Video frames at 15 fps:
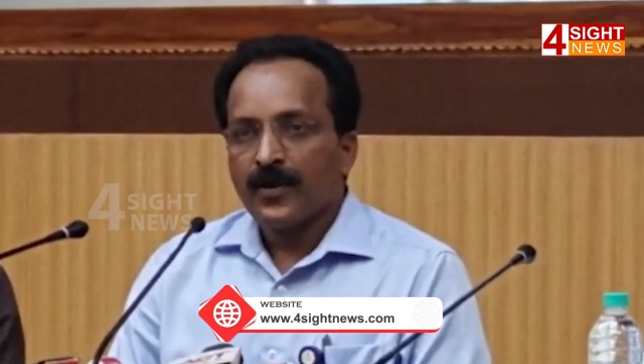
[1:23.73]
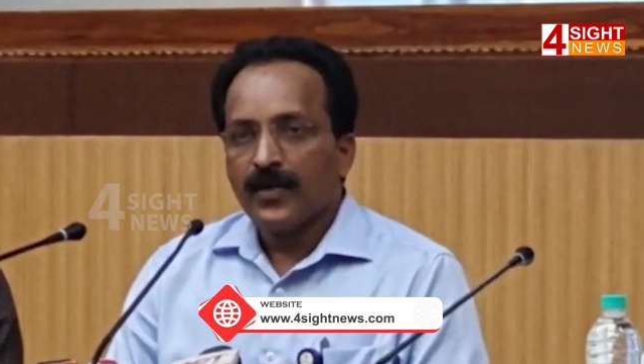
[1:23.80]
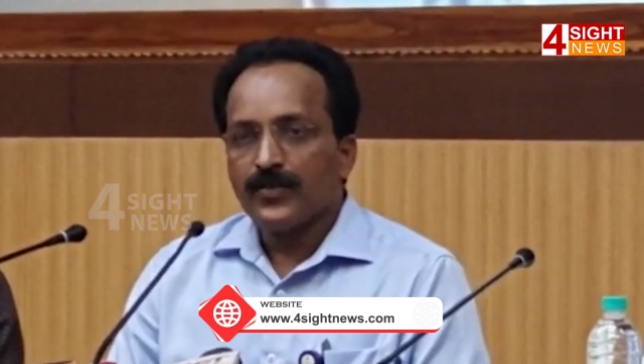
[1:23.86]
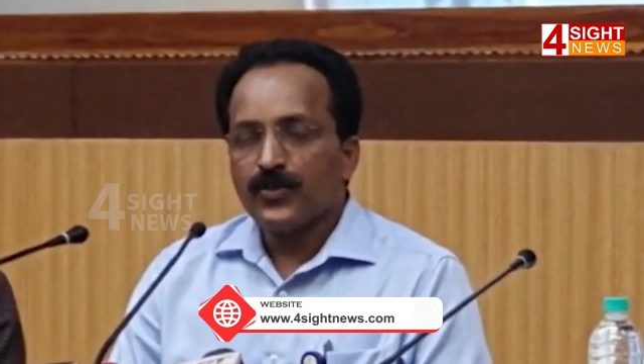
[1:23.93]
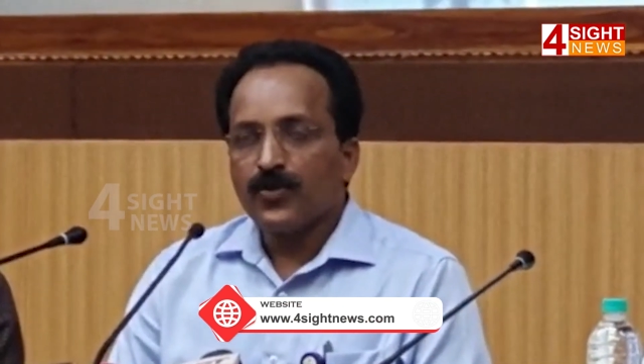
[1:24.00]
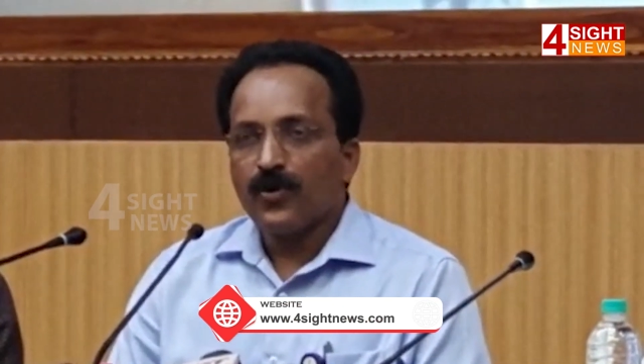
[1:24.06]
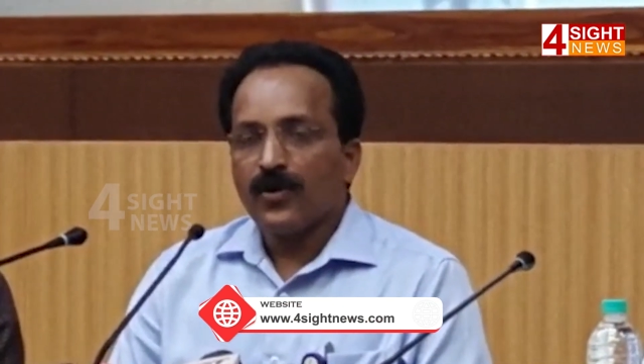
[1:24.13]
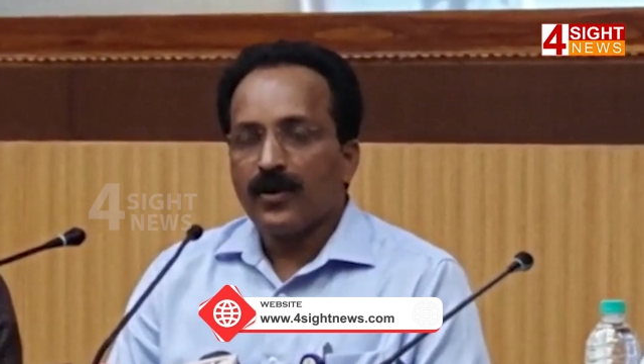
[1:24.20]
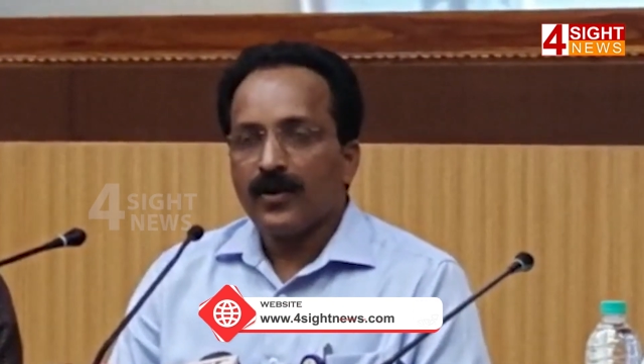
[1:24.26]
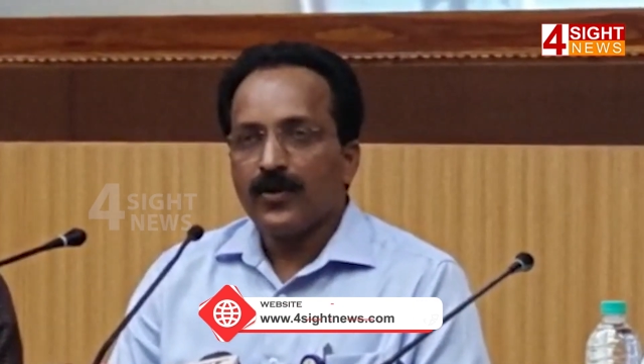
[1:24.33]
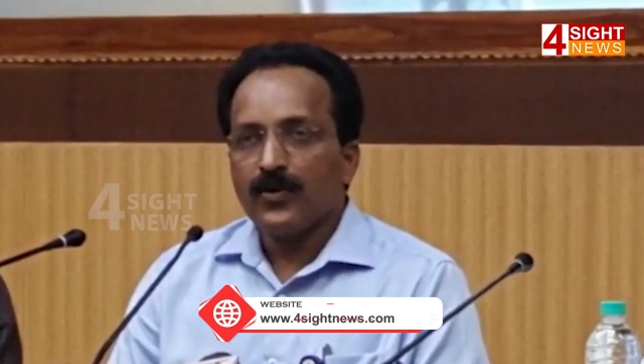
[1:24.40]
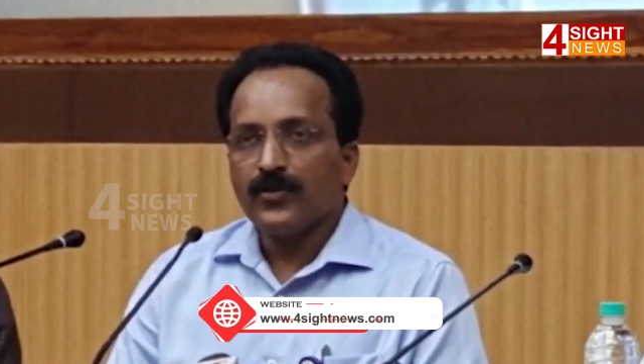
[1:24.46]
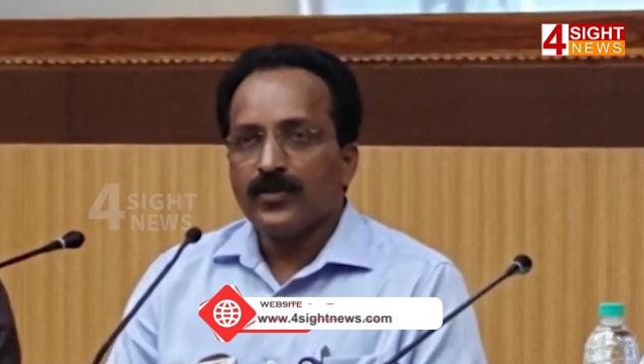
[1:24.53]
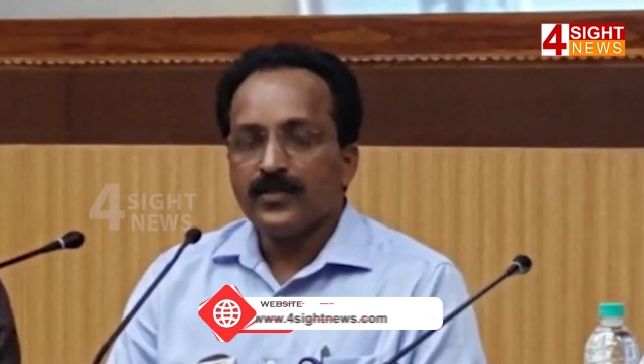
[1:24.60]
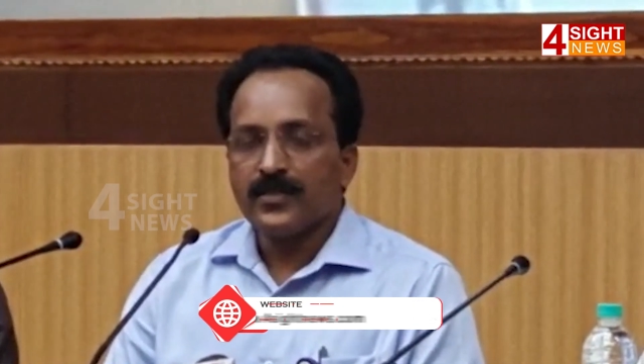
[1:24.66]
As you already
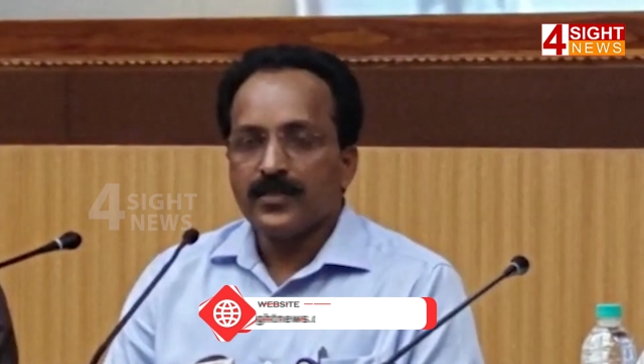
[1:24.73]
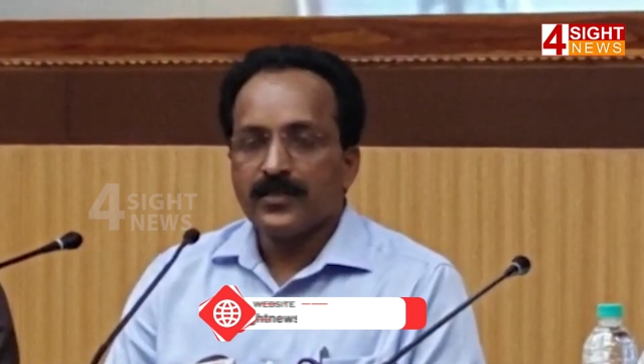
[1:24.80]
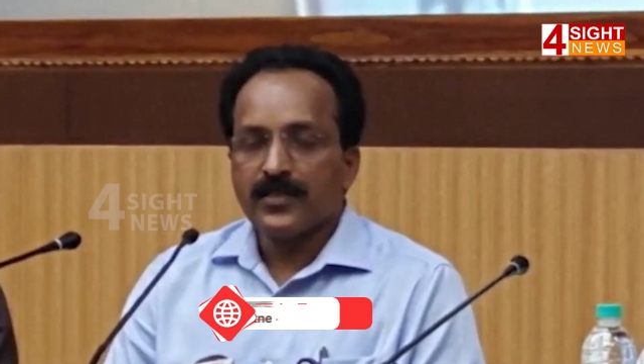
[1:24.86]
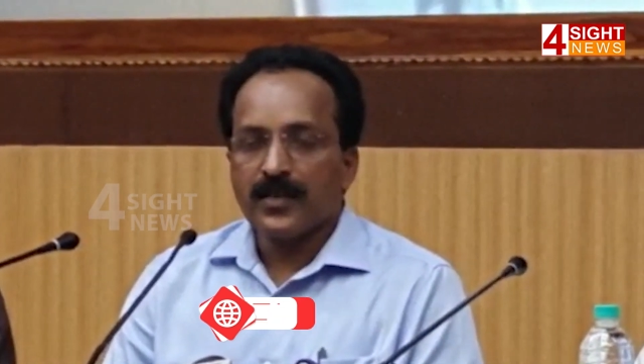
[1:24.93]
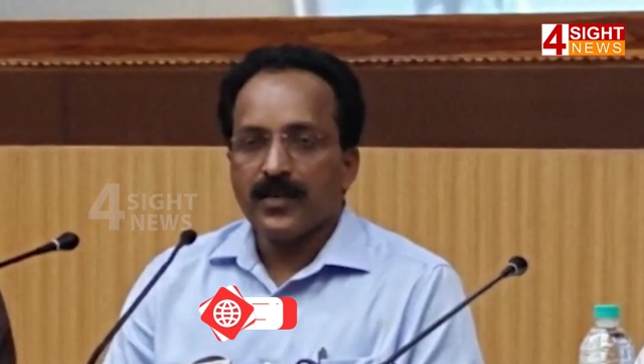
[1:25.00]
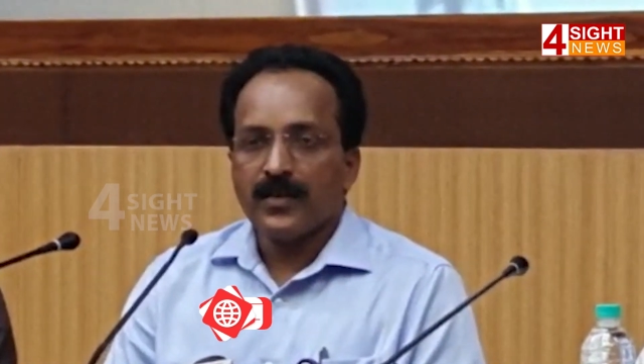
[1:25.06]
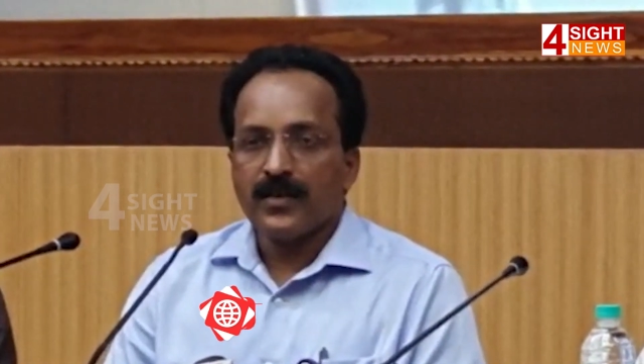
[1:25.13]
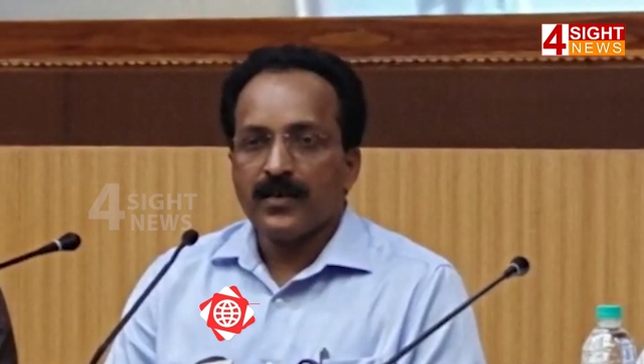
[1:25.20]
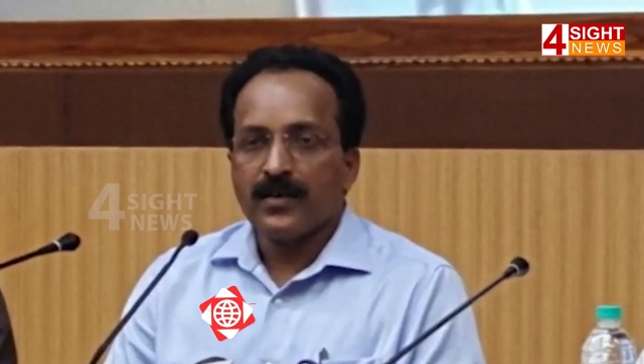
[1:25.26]
know, this is the